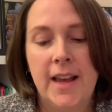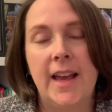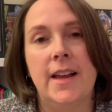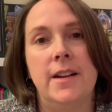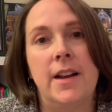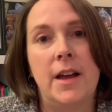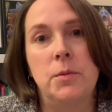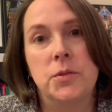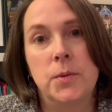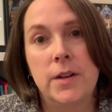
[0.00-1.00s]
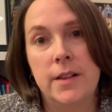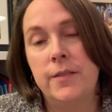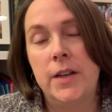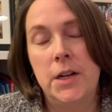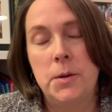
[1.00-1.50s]
And I was
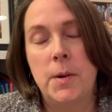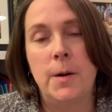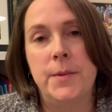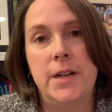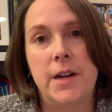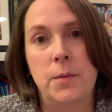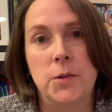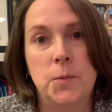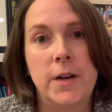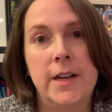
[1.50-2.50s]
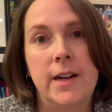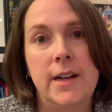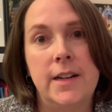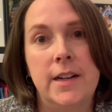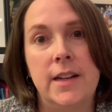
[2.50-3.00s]
living in an apartment and I was working on
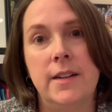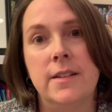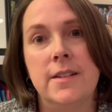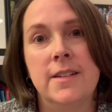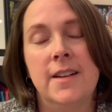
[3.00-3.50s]
it, and